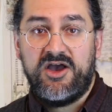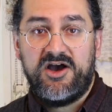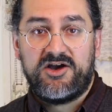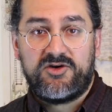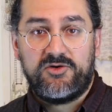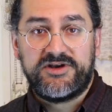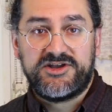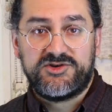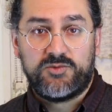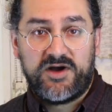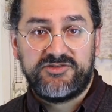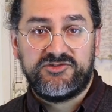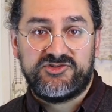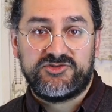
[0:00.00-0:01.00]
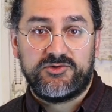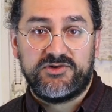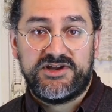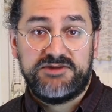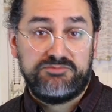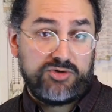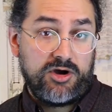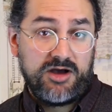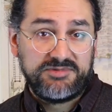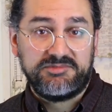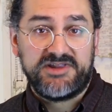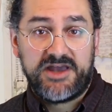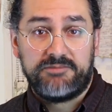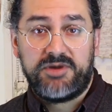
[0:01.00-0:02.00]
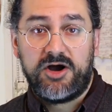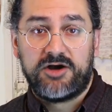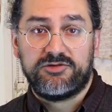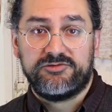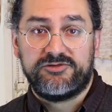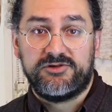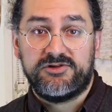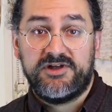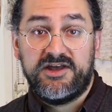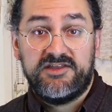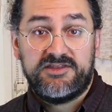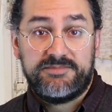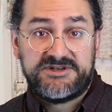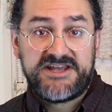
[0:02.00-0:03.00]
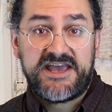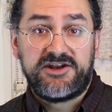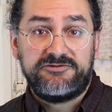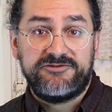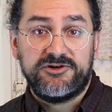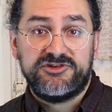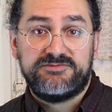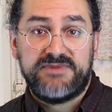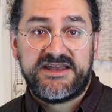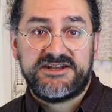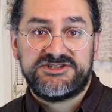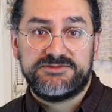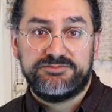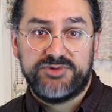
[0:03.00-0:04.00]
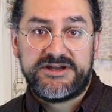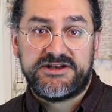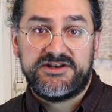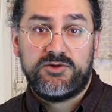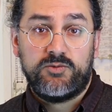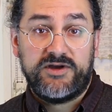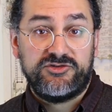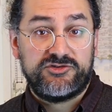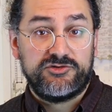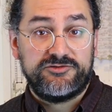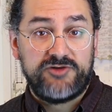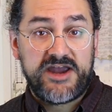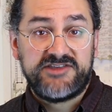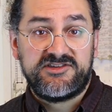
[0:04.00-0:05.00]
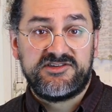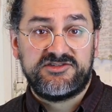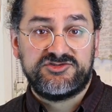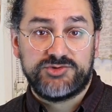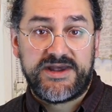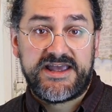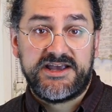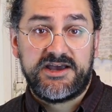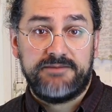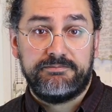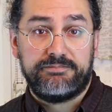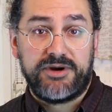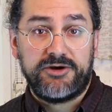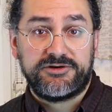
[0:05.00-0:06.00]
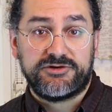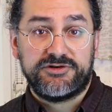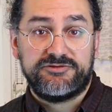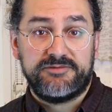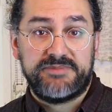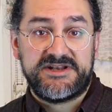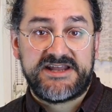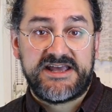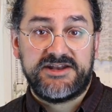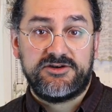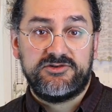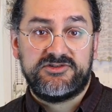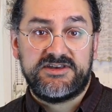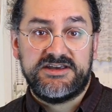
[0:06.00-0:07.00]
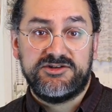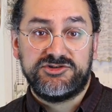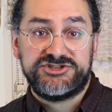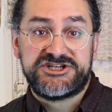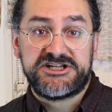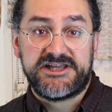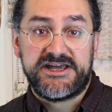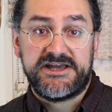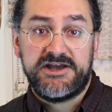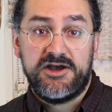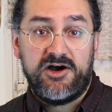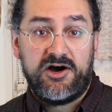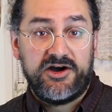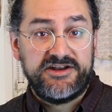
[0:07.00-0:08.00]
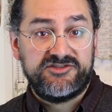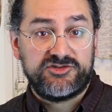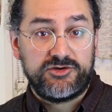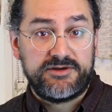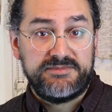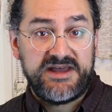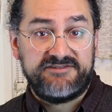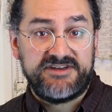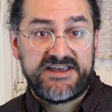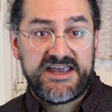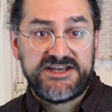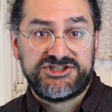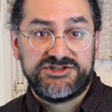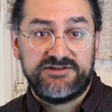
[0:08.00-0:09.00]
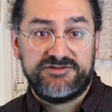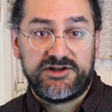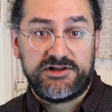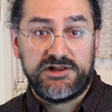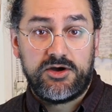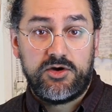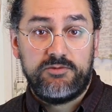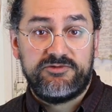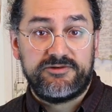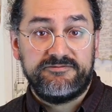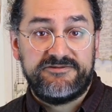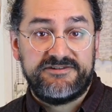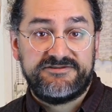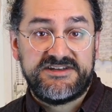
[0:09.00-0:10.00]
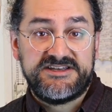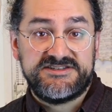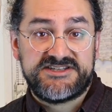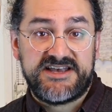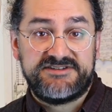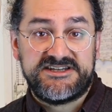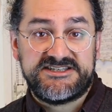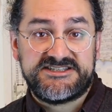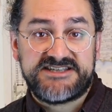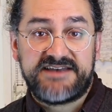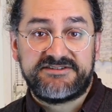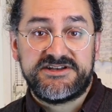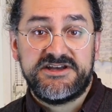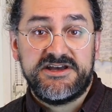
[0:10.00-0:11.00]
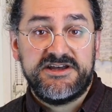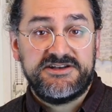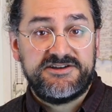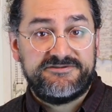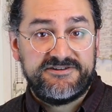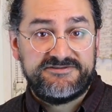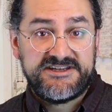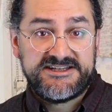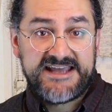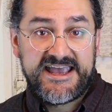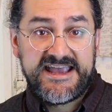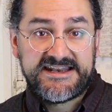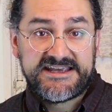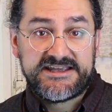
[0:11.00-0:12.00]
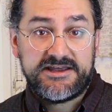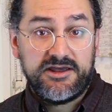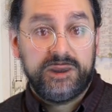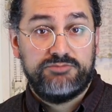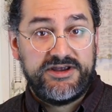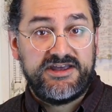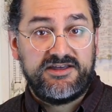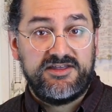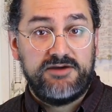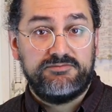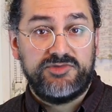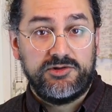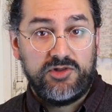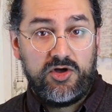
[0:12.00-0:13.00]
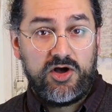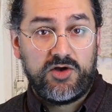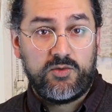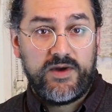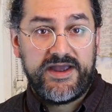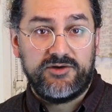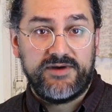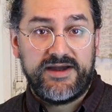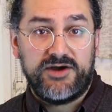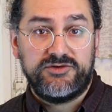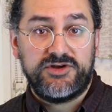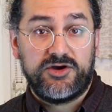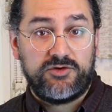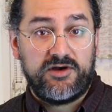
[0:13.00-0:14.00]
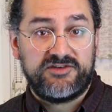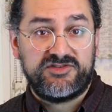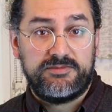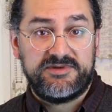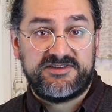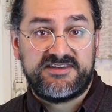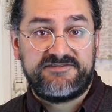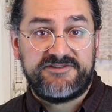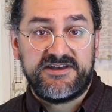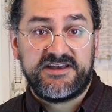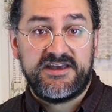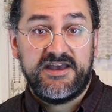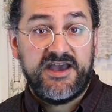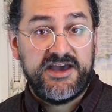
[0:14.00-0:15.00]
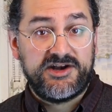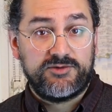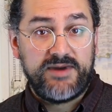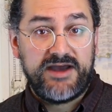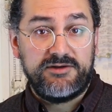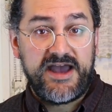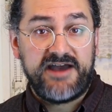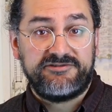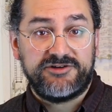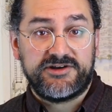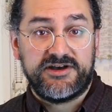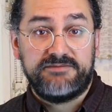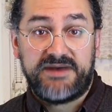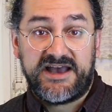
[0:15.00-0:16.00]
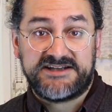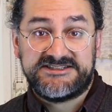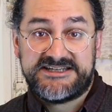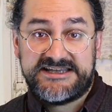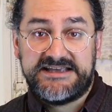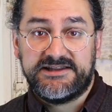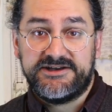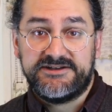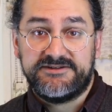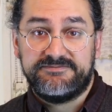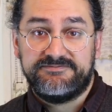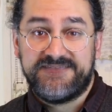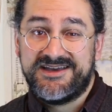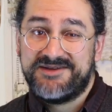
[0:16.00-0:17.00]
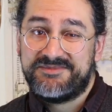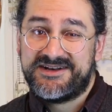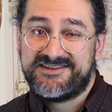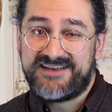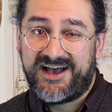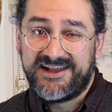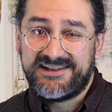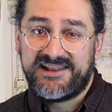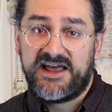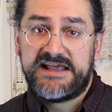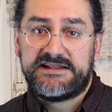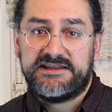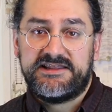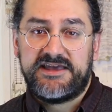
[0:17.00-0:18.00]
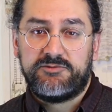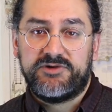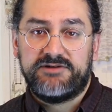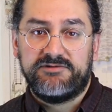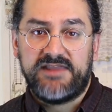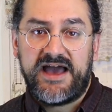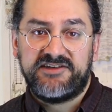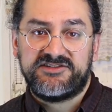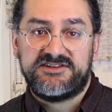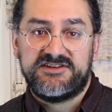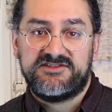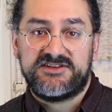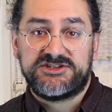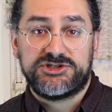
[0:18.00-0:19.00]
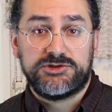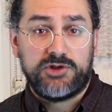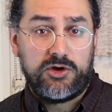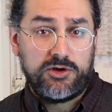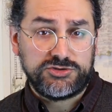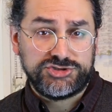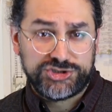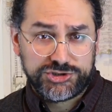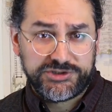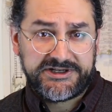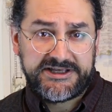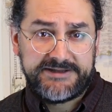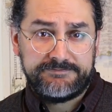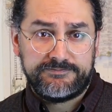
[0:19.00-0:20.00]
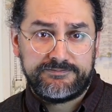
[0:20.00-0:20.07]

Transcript: According to one story, probably apocryphal, the potato first made it to Britain when Sir Francis Drake bartered for potatoes in Chile on his circumnavigation of the globe from 1577 to 1580, bringing them the long way around across the Pacific and around Africa back to England. But it's unlikely they would have lasted such a long journey.